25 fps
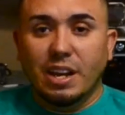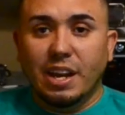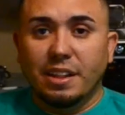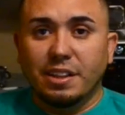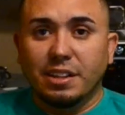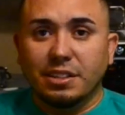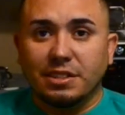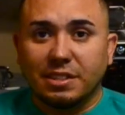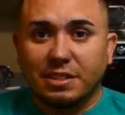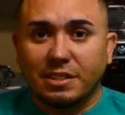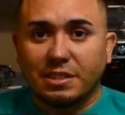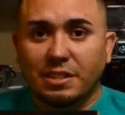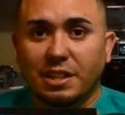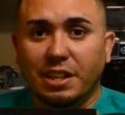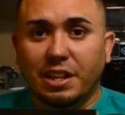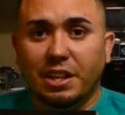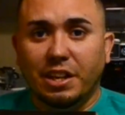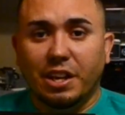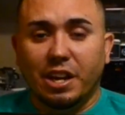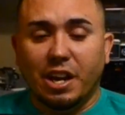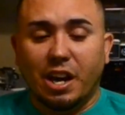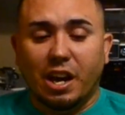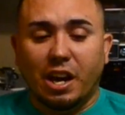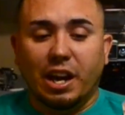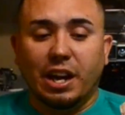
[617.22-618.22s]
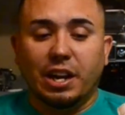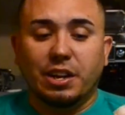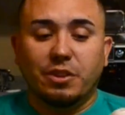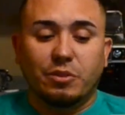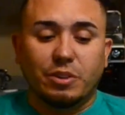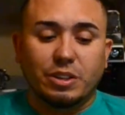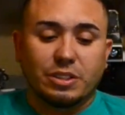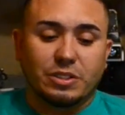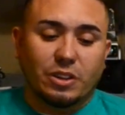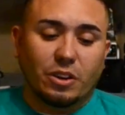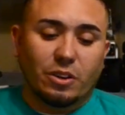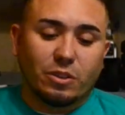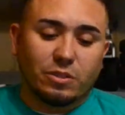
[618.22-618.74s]
and this is the
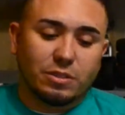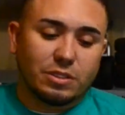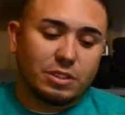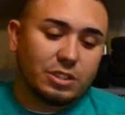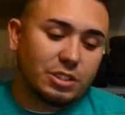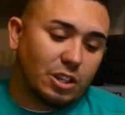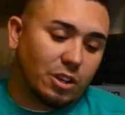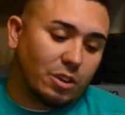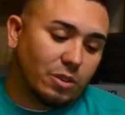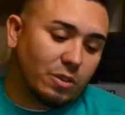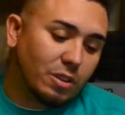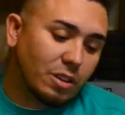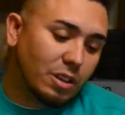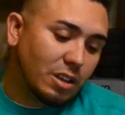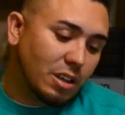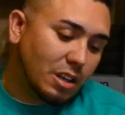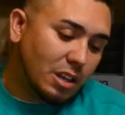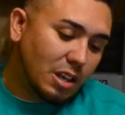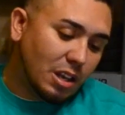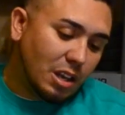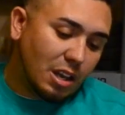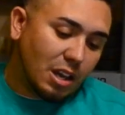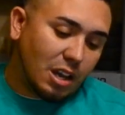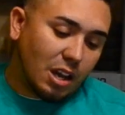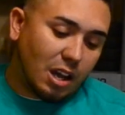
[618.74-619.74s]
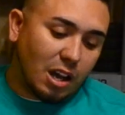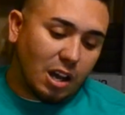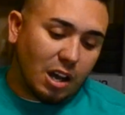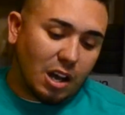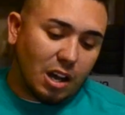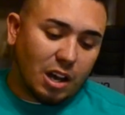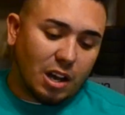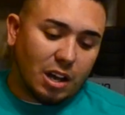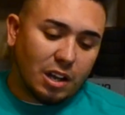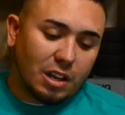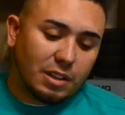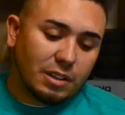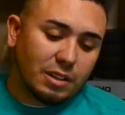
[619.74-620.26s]
end result. So
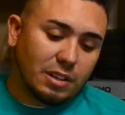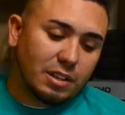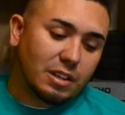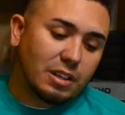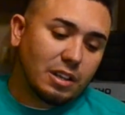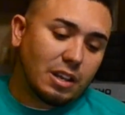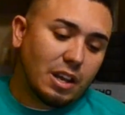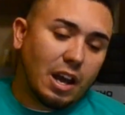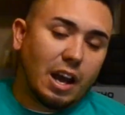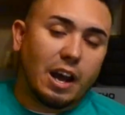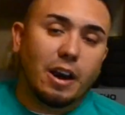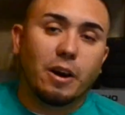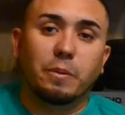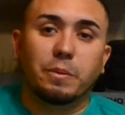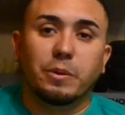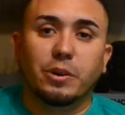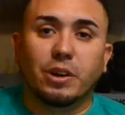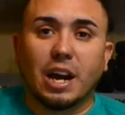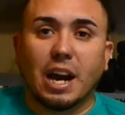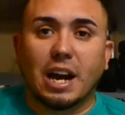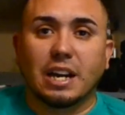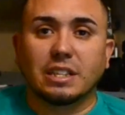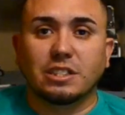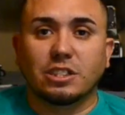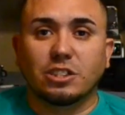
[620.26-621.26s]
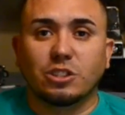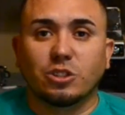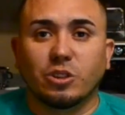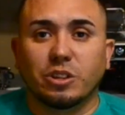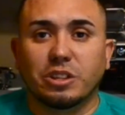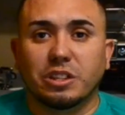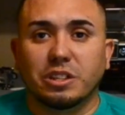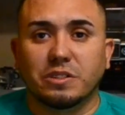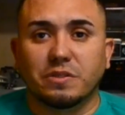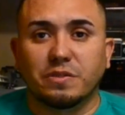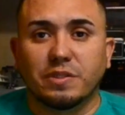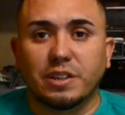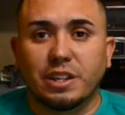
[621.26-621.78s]
I hope you guys
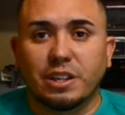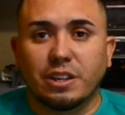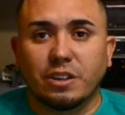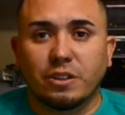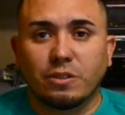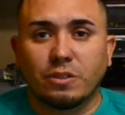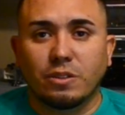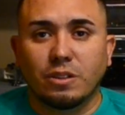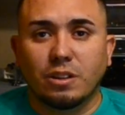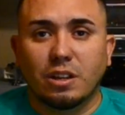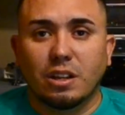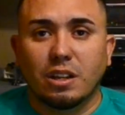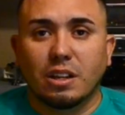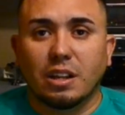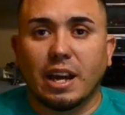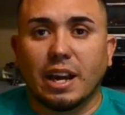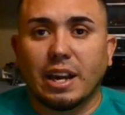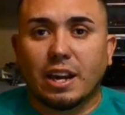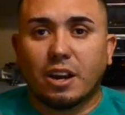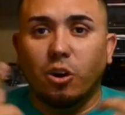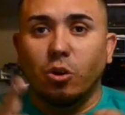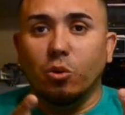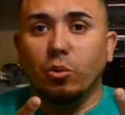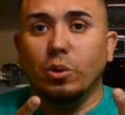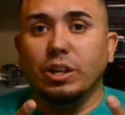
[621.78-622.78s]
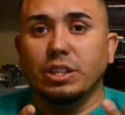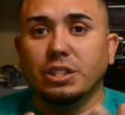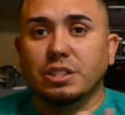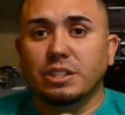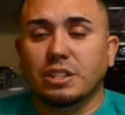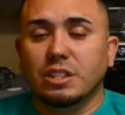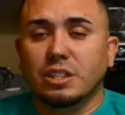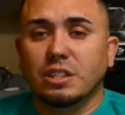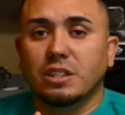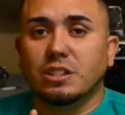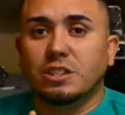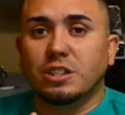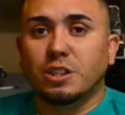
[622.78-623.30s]
enjoyed this video. Like
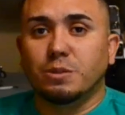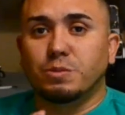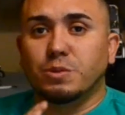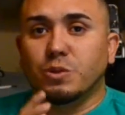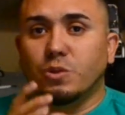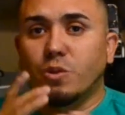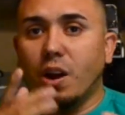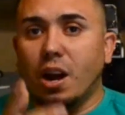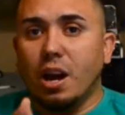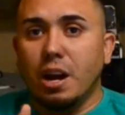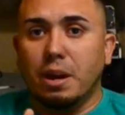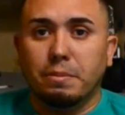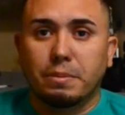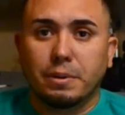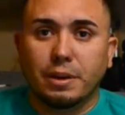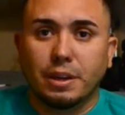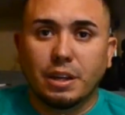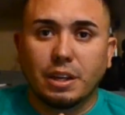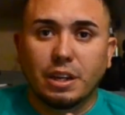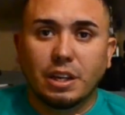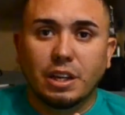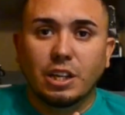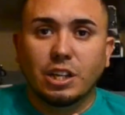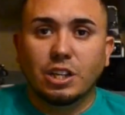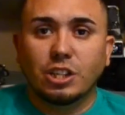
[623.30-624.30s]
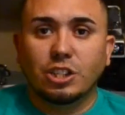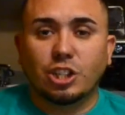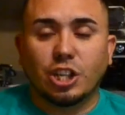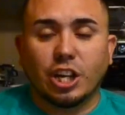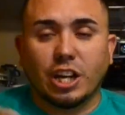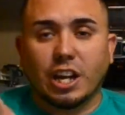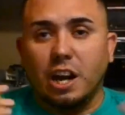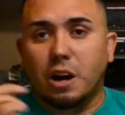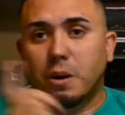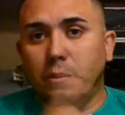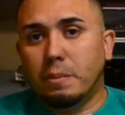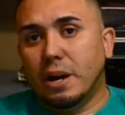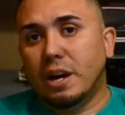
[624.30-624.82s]
always, subscribe.
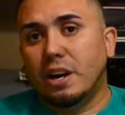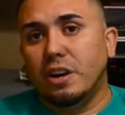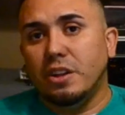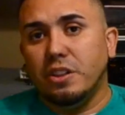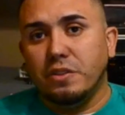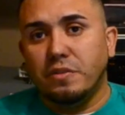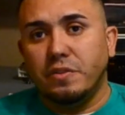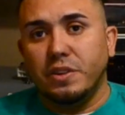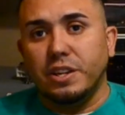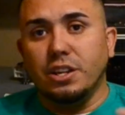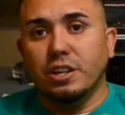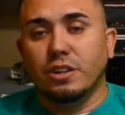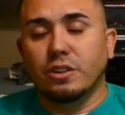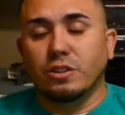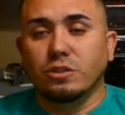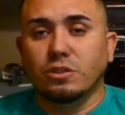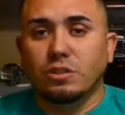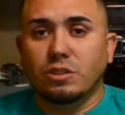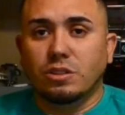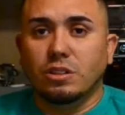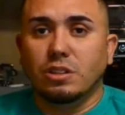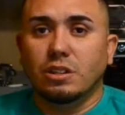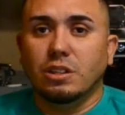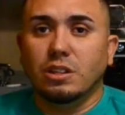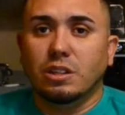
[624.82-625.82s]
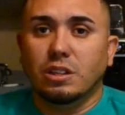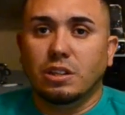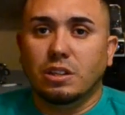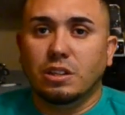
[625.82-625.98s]
Check out my other videos.